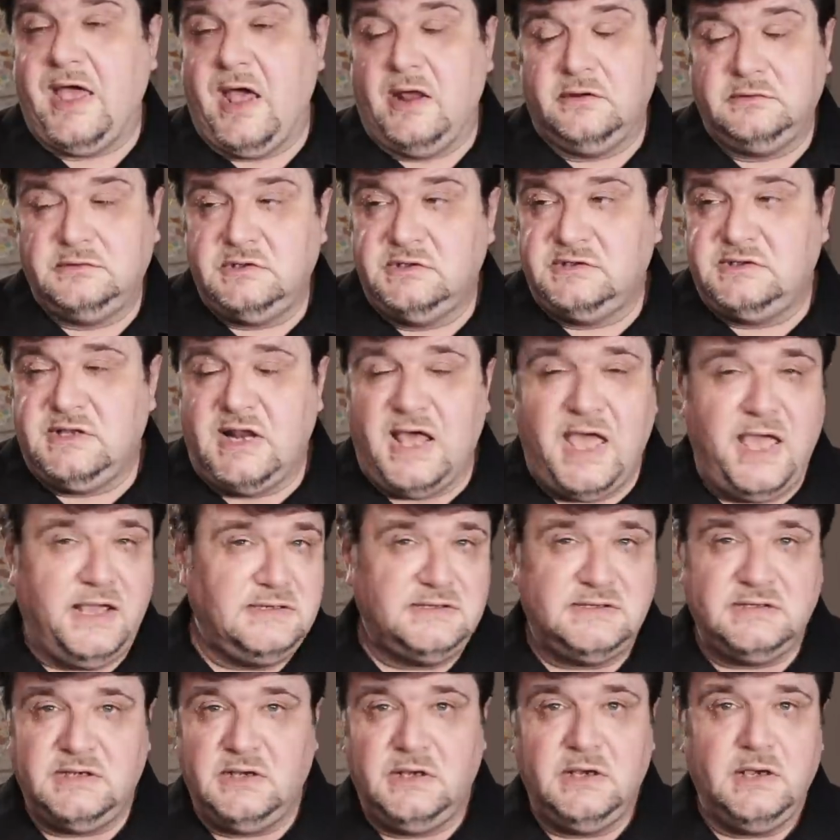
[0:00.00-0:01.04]
countries like
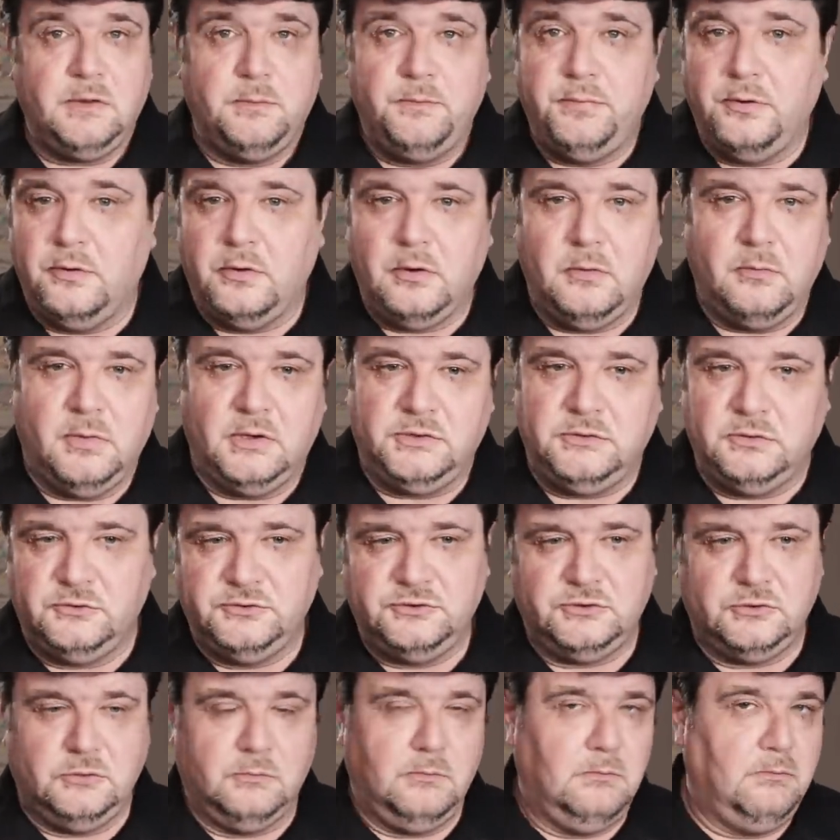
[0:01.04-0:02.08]
Singapore, but
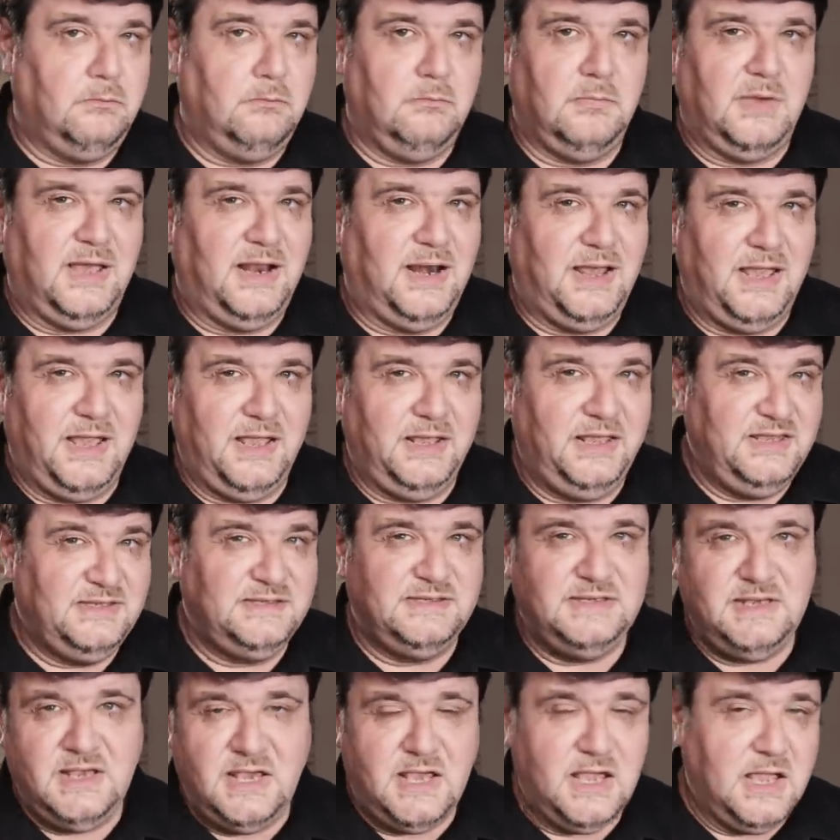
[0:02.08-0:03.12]
also
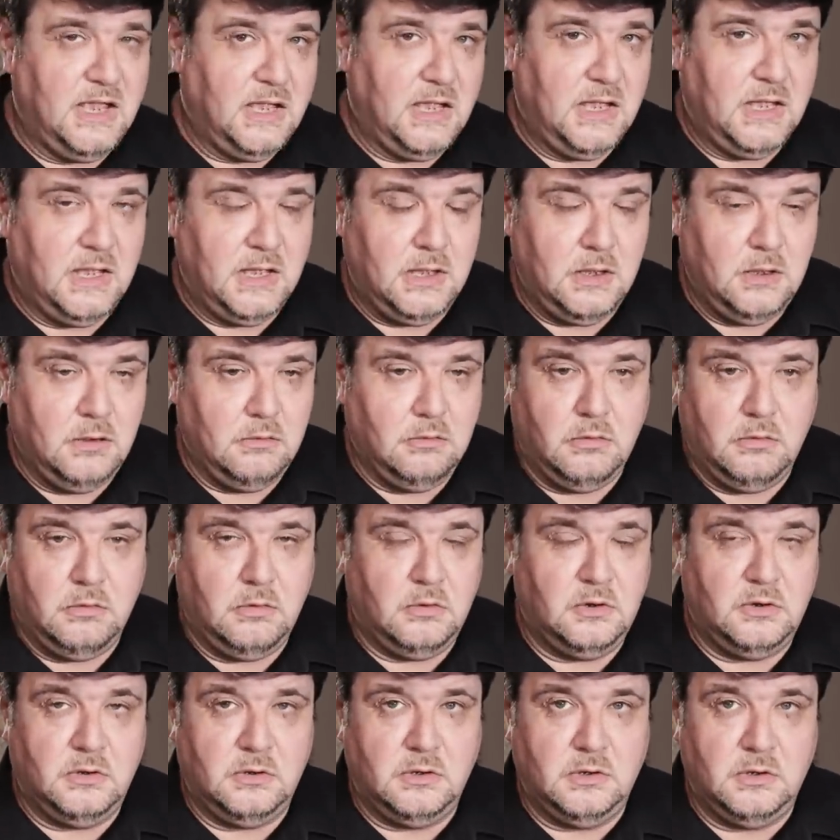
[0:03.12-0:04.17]
Malaysia or
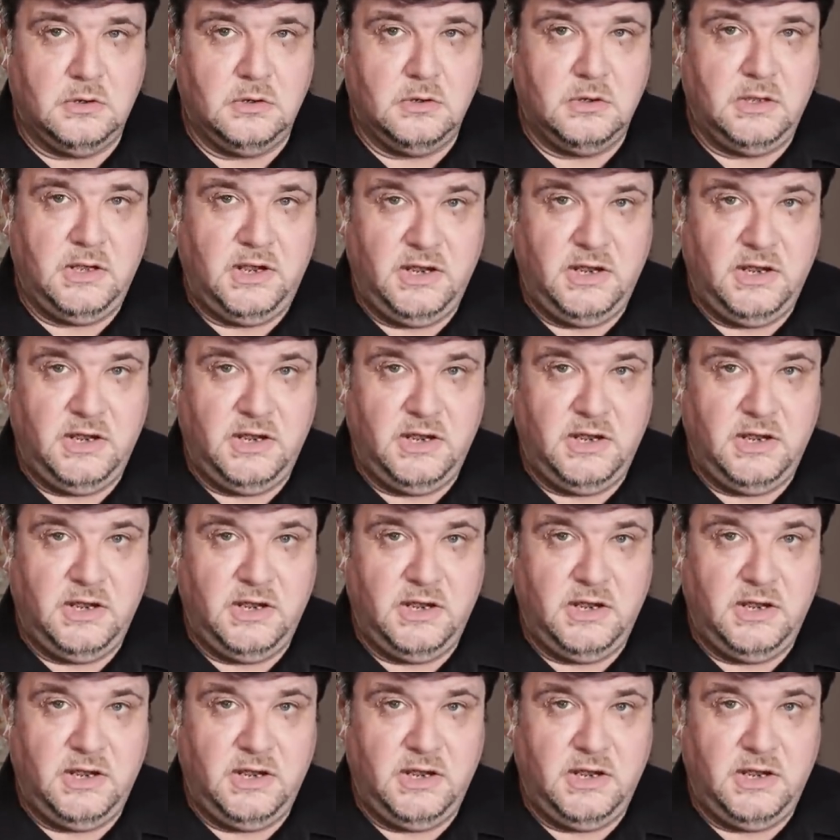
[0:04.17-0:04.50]
uh,